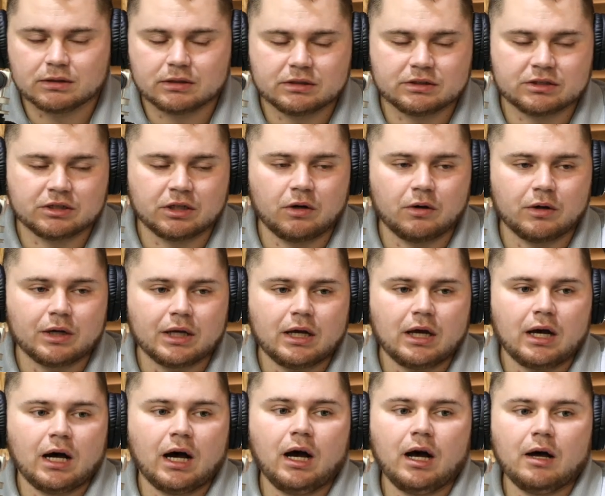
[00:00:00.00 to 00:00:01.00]
So
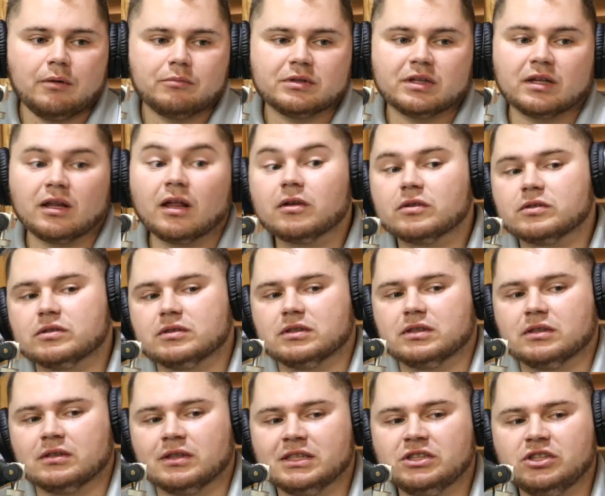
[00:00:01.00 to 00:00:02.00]

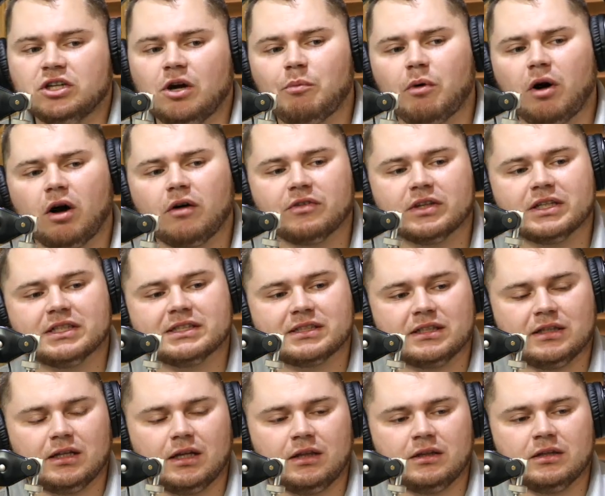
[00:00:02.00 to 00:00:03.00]
let's jump off of this a
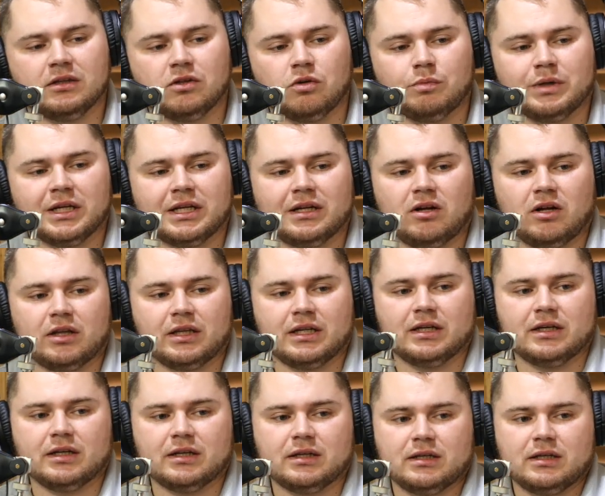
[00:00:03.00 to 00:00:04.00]
little bit
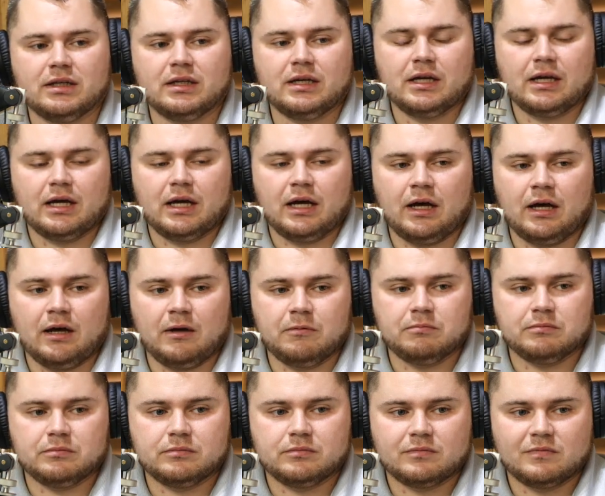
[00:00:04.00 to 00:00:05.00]
on
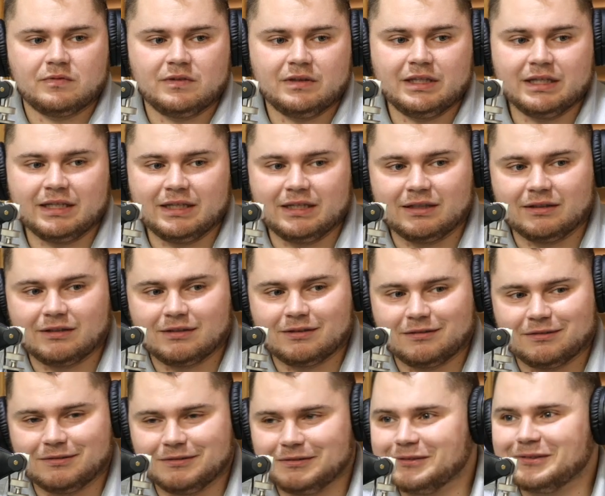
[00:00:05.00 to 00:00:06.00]
the
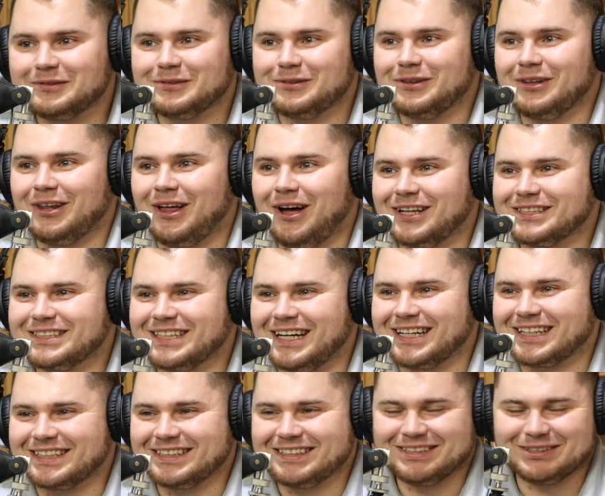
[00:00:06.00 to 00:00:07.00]
law
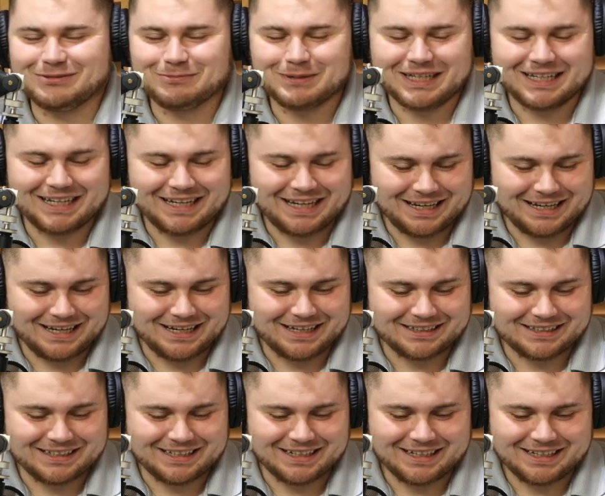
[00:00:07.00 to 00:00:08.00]
talk a little bit
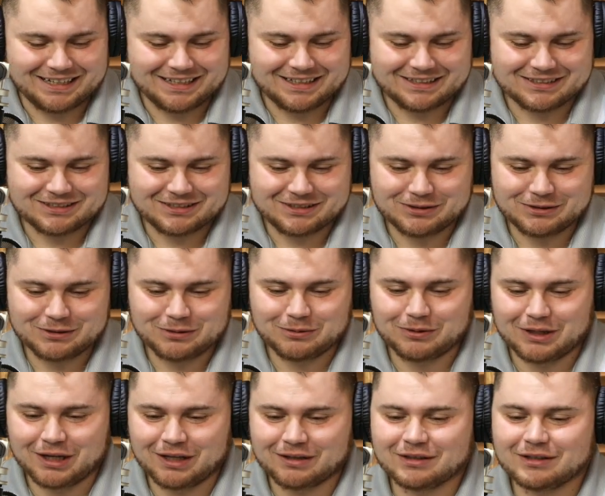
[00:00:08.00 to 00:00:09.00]
and get into
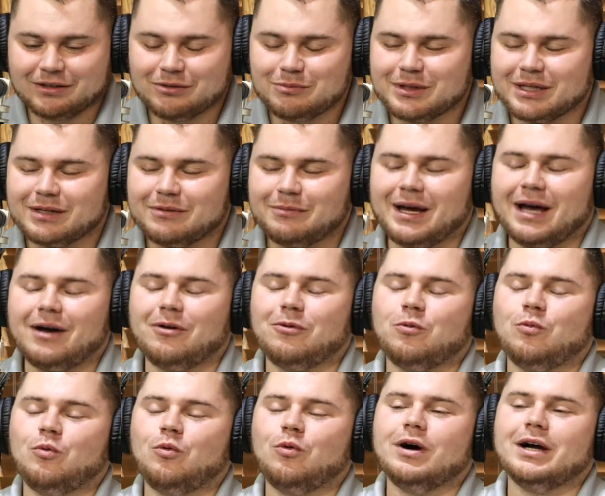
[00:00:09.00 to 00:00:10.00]
a little bit about
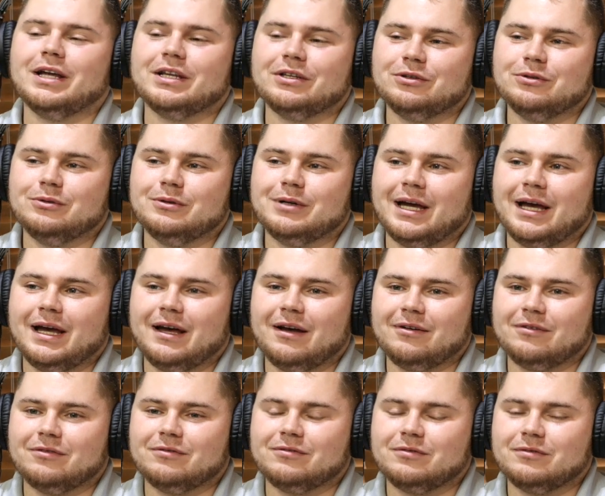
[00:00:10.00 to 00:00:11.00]
what you
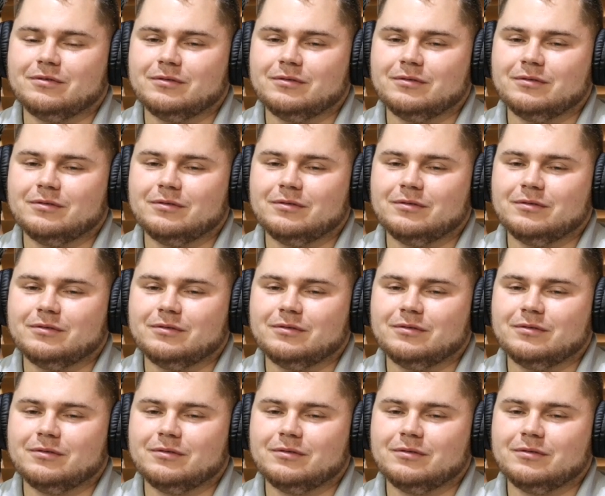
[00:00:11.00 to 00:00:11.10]
have